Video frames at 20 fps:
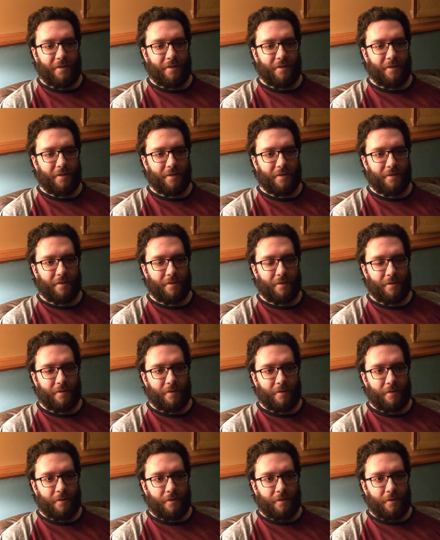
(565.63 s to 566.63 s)

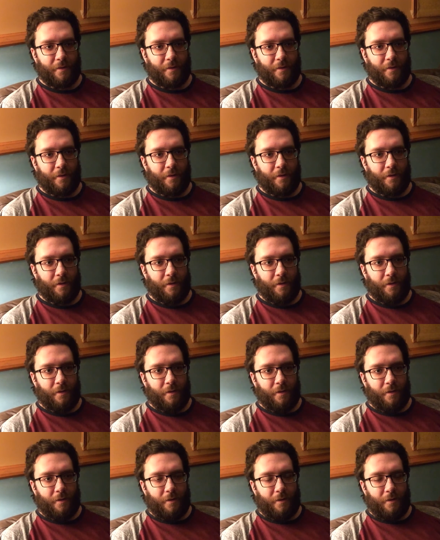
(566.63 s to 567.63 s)

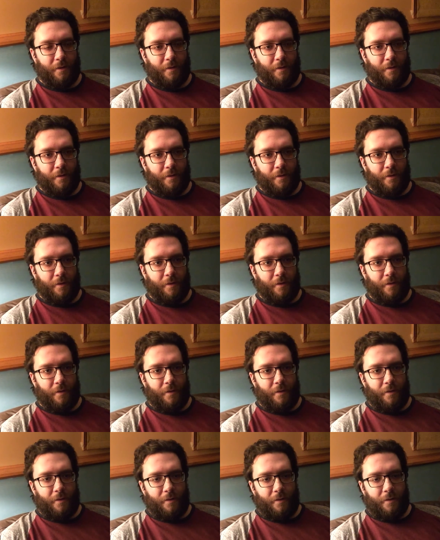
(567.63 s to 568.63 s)

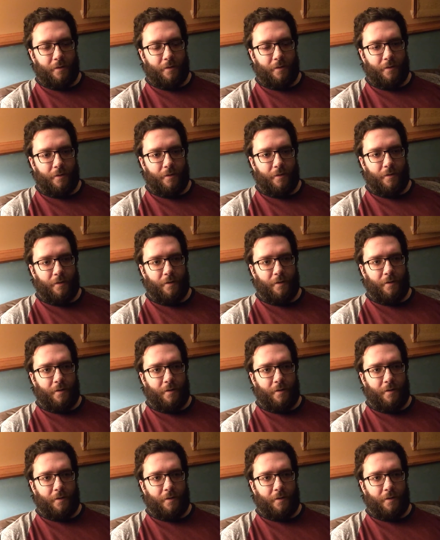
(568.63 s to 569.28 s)
(silence)